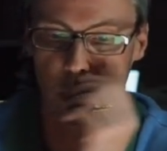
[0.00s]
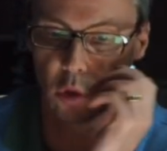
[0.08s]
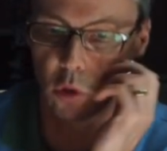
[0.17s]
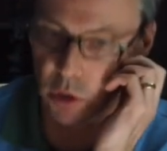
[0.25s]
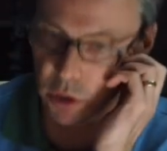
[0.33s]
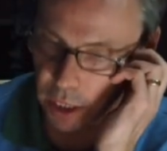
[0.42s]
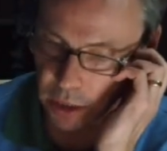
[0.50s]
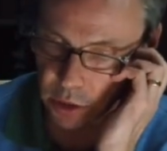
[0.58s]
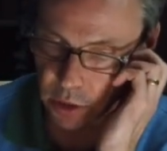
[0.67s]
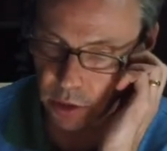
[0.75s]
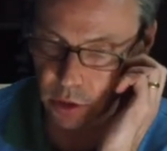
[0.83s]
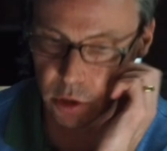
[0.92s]
to draw
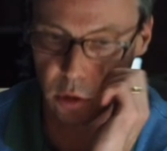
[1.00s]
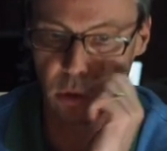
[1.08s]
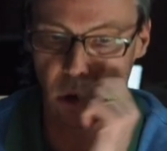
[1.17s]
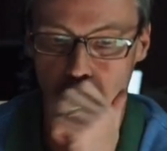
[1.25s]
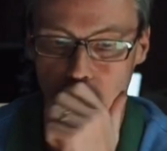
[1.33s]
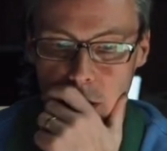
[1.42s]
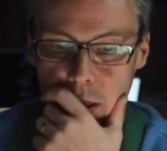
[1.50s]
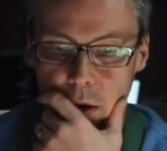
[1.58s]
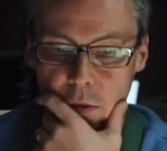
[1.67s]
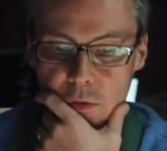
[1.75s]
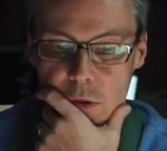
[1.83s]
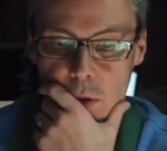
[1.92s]
attention to not only are
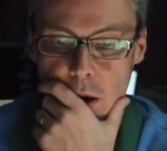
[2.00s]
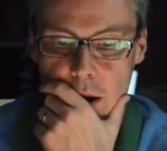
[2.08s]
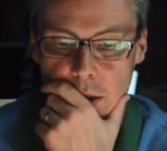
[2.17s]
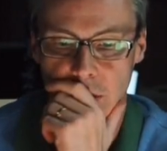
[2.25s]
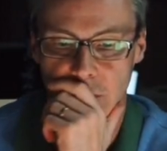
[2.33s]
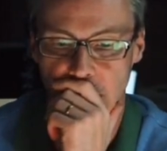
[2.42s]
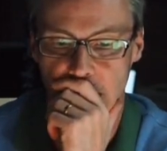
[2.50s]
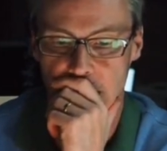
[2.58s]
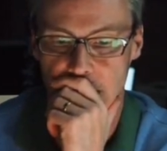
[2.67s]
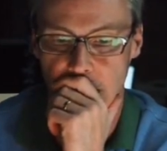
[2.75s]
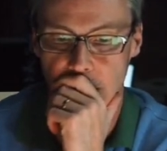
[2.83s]
there a few artifacts